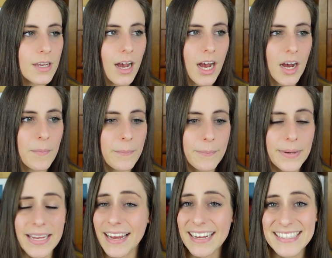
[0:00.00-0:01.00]
Um,
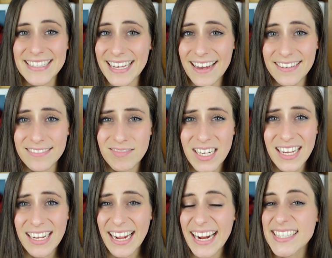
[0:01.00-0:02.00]
but yeah, it's not
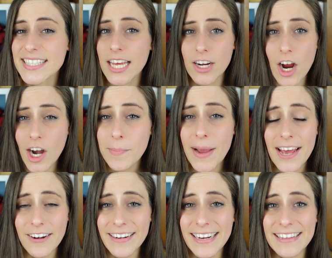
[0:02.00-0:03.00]
it's not a hard pattern